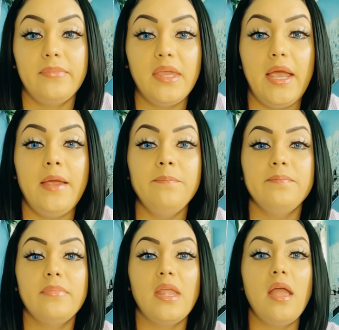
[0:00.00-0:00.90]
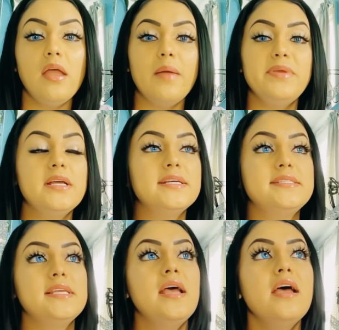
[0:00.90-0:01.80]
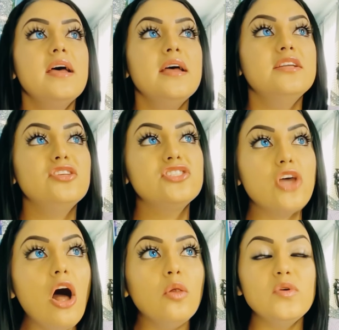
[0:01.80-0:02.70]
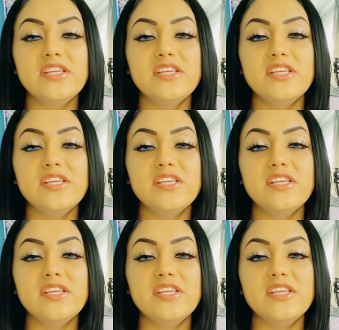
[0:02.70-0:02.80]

Okay. And because Saul